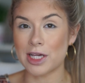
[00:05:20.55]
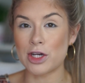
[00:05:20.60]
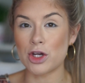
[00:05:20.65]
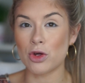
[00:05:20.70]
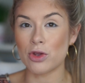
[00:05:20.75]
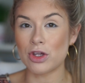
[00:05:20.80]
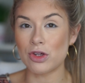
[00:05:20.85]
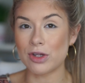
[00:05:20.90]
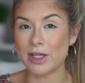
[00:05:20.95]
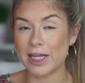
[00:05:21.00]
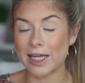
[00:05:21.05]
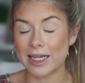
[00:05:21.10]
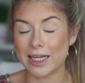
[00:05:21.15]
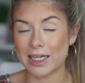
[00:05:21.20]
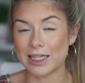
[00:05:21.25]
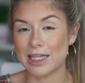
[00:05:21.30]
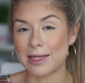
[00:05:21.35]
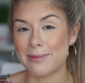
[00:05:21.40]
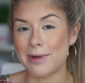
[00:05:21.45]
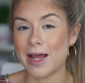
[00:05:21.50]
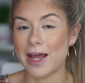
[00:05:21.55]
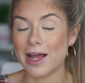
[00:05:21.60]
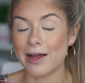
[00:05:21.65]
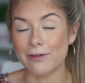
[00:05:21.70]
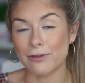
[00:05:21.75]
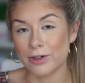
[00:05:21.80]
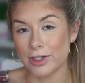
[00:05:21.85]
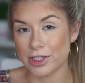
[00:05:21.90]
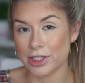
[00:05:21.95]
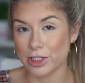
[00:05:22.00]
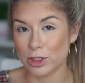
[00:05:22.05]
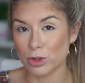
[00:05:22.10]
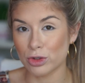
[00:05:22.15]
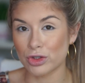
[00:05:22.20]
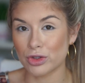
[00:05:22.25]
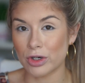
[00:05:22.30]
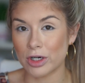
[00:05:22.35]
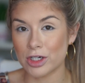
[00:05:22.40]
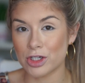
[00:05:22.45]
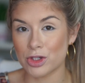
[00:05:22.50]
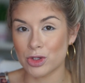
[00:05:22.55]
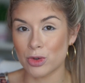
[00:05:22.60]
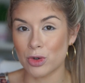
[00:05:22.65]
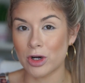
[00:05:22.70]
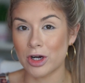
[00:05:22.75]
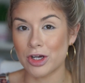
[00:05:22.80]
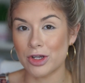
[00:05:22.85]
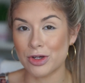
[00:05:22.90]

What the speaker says: I know that you can't get them at every single drugstore.